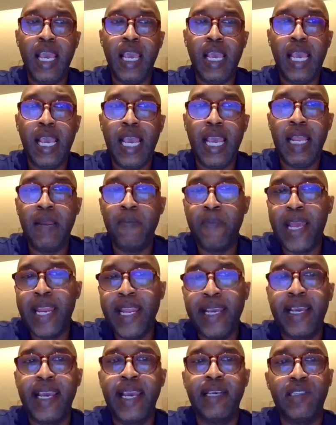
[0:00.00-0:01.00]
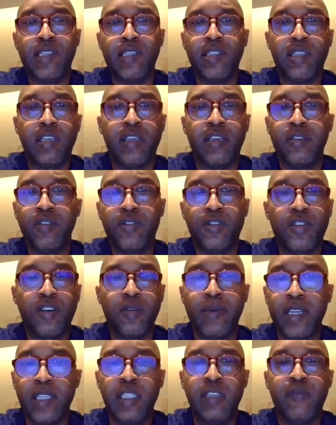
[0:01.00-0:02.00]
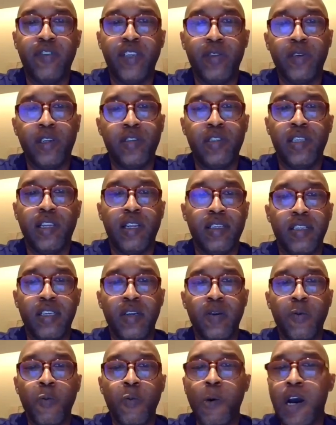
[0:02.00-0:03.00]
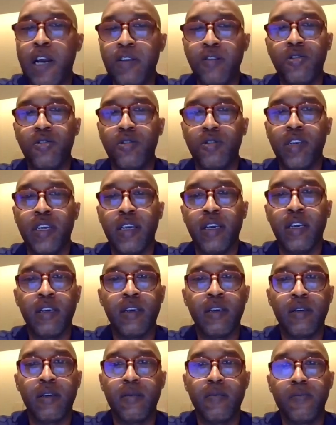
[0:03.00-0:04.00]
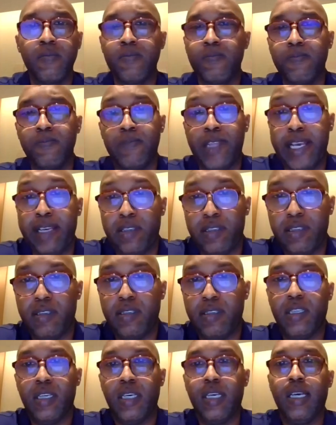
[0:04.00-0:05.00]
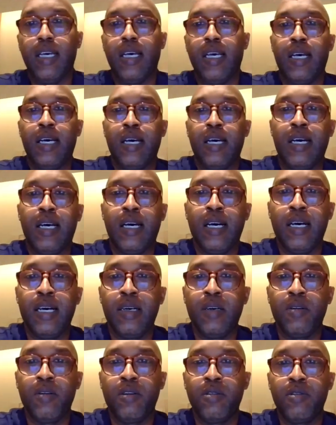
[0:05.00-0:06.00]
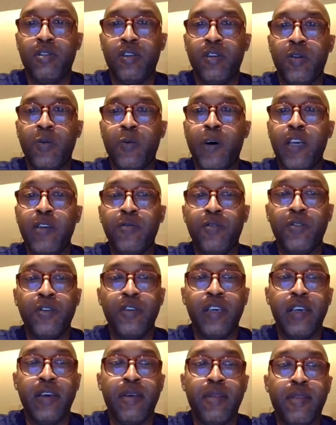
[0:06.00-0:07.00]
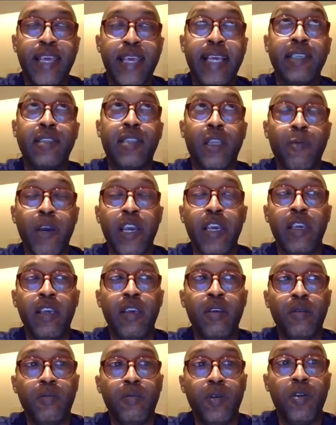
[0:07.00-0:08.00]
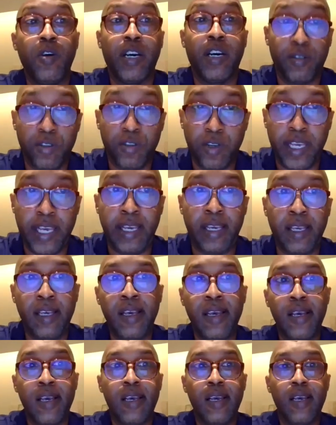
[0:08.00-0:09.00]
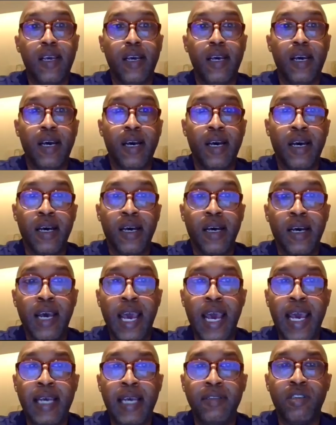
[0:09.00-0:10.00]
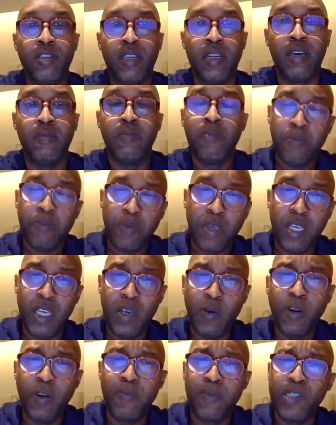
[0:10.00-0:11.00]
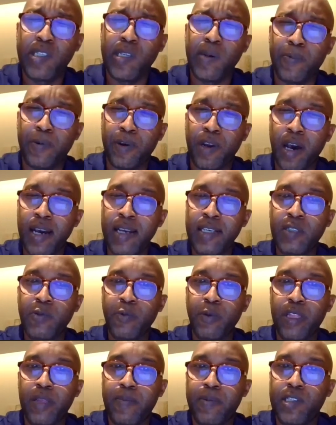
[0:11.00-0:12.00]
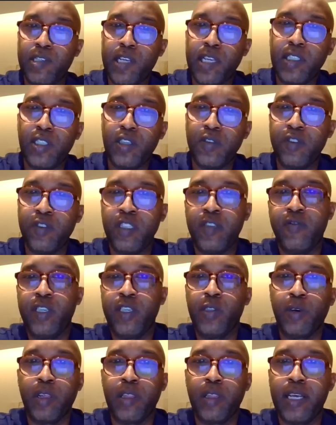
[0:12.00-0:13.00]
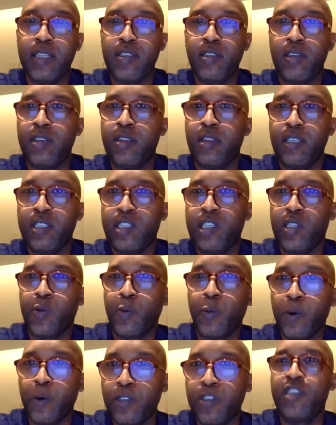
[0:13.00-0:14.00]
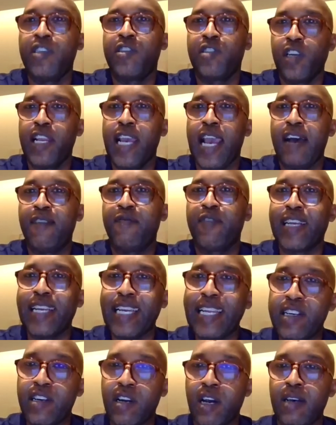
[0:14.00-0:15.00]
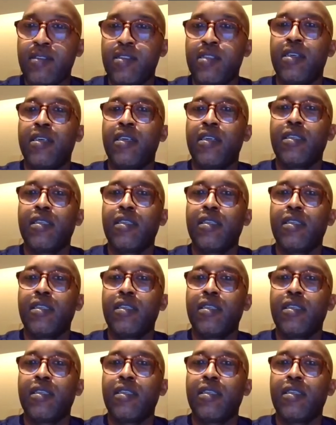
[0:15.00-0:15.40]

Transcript: in many cases, you stop an individual and it's like, why are you doing this? Or, why are you doing things the way you are doing? And, you would be surprised with the percentage of individuals that, they just wouldn't really have a clear answer,